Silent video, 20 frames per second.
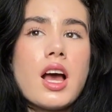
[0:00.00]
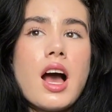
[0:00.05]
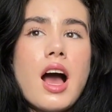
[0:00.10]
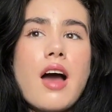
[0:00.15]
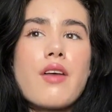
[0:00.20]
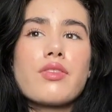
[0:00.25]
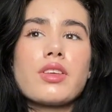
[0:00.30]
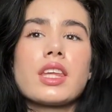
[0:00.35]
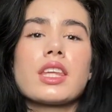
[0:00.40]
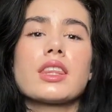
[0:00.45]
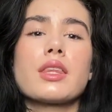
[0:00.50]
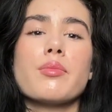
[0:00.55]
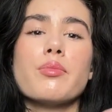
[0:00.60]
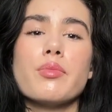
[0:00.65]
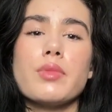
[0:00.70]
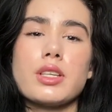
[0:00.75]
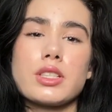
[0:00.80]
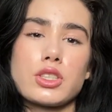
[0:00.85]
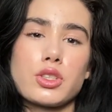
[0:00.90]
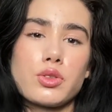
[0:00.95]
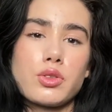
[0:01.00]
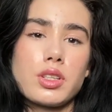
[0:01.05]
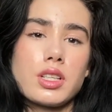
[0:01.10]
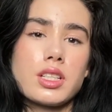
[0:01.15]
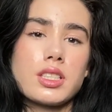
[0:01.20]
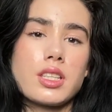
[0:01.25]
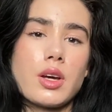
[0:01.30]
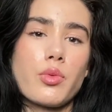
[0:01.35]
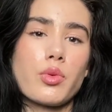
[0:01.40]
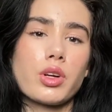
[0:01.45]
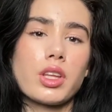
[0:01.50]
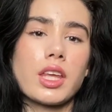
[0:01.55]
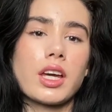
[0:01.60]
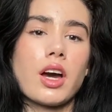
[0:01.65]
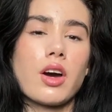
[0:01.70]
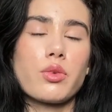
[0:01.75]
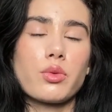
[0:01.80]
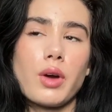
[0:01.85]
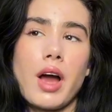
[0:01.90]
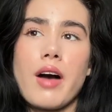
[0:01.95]
I feel like the mysteries that were like
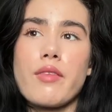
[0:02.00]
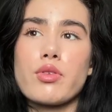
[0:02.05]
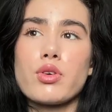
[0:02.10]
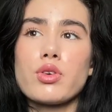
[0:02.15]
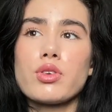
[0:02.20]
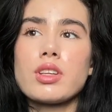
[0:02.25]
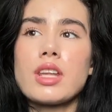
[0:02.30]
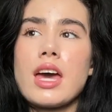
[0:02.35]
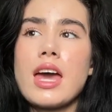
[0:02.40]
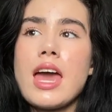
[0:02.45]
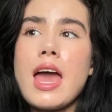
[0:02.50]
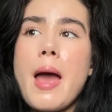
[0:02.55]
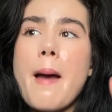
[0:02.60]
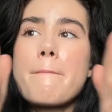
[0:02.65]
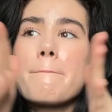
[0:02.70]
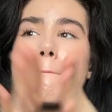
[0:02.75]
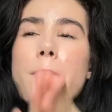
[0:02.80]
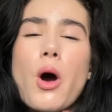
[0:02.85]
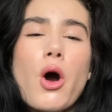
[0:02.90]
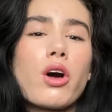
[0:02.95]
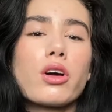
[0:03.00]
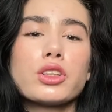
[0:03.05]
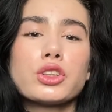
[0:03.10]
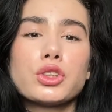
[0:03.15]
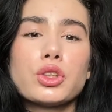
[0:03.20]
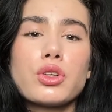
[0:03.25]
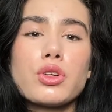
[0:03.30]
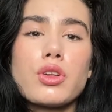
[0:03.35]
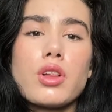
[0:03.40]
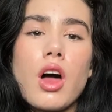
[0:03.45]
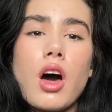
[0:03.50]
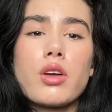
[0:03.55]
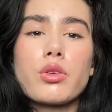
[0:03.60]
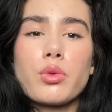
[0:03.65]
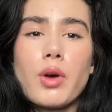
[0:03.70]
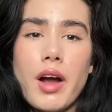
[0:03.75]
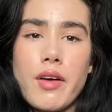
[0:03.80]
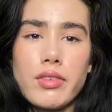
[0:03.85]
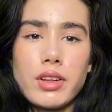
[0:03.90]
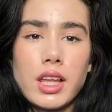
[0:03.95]
unraveled, partial
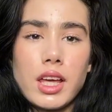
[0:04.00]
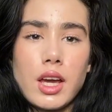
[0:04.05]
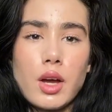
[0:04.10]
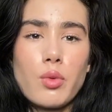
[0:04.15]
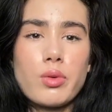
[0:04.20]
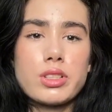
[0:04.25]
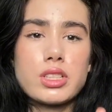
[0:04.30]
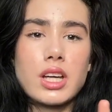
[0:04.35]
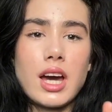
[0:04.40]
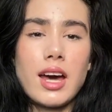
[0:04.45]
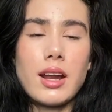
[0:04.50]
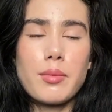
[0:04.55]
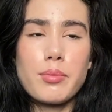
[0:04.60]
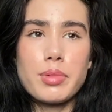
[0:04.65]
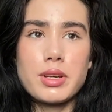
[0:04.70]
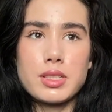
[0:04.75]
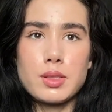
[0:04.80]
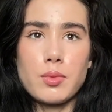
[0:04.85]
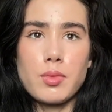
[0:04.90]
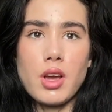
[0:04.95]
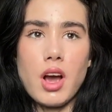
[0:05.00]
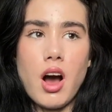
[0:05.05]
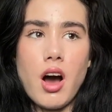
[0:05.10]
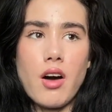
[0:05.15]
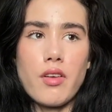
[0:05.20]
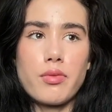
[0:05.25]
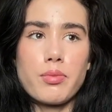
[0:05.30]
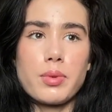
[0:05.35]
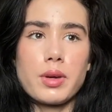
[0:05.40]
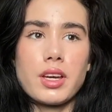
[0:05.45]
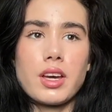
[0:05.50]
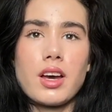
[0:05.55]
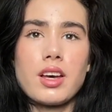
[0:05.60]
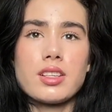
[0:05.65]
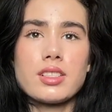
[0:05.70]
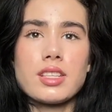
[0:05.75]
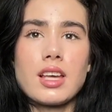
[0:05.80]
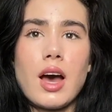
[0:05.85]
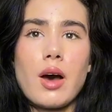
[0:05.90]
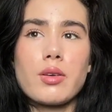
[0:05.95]
unraveling, which kind of pissed me off
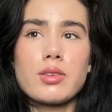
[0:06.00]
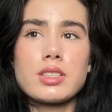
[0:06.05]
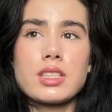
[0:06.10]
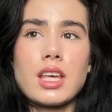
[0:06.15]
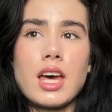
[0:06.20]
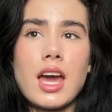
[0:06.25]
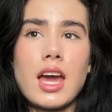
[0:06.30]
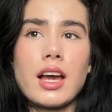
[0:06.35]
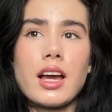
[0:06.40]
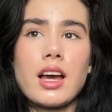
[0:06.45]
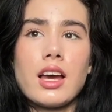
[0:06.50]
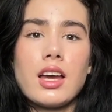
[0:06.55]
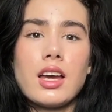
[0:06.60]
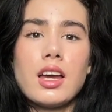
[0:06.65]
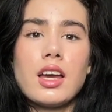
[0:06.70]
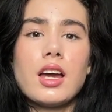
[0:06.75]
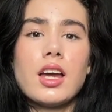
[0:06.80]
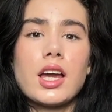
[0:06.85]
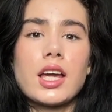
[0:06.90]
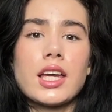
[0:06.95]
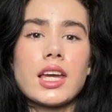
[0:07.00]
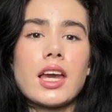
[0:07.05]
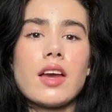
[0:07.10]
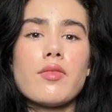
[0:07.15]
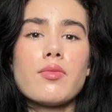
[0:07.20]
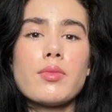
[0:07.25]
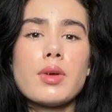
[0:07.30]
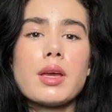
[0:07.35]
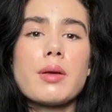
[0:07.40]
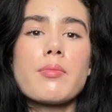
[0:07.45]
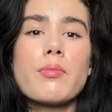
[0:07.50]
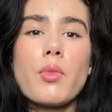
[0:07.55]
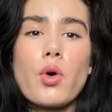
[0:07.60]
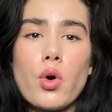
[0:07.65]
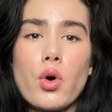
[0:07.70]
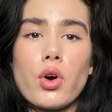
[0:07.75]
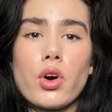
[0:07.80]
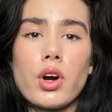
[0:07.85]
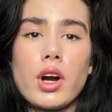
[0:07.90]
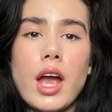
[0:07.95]
because I was like, give me
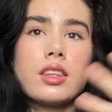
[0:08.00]
more.